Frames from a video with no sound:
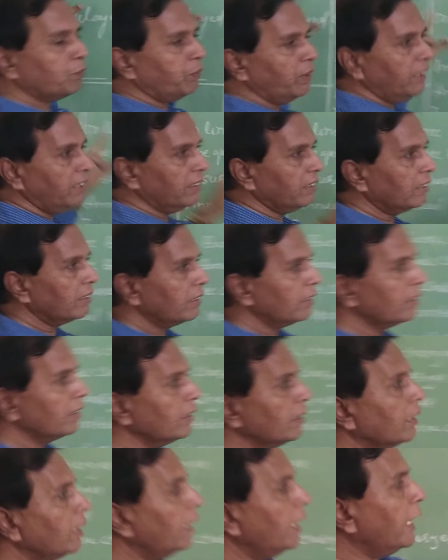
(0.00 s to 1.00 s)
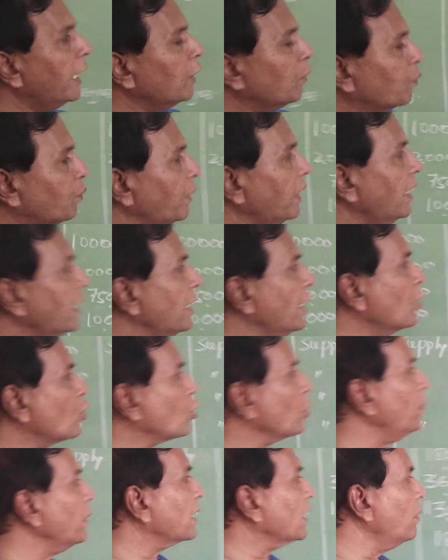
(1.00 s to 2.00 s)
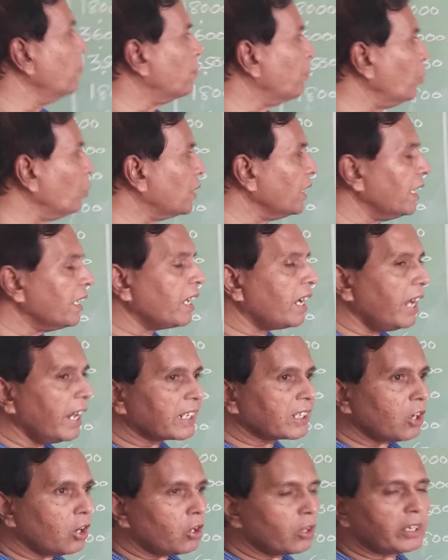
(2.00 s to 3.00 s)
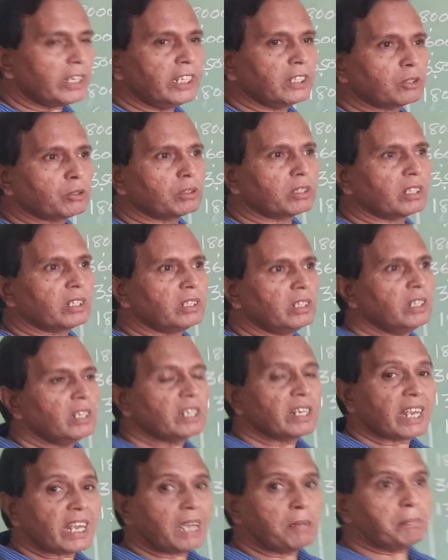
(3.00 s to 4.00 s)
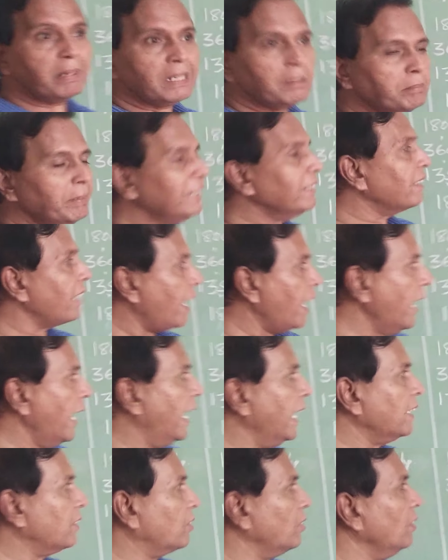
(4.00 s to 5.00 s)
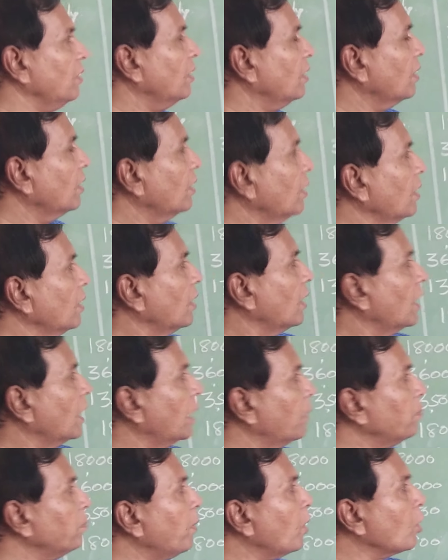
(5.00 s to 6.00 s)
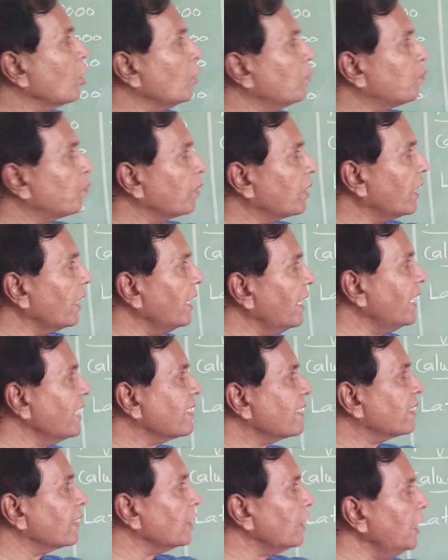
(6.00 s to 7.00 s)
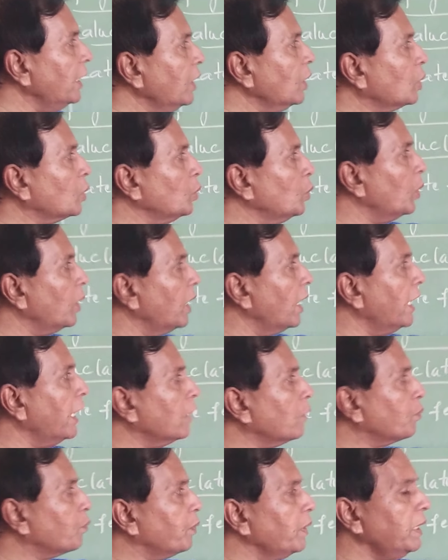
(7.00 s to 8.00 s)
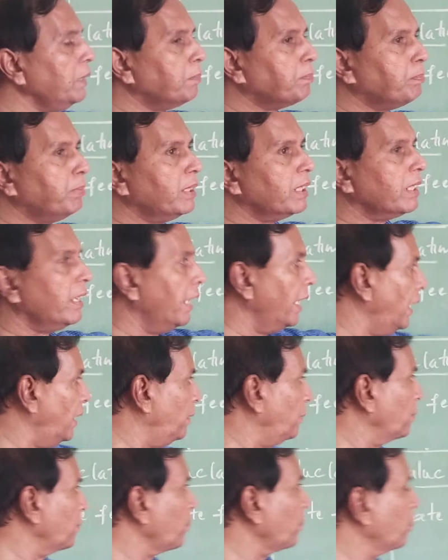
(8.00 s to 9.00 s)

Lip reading: fee? Late fee is to be computed according to the Amendment Act. Number of days into late fee per day,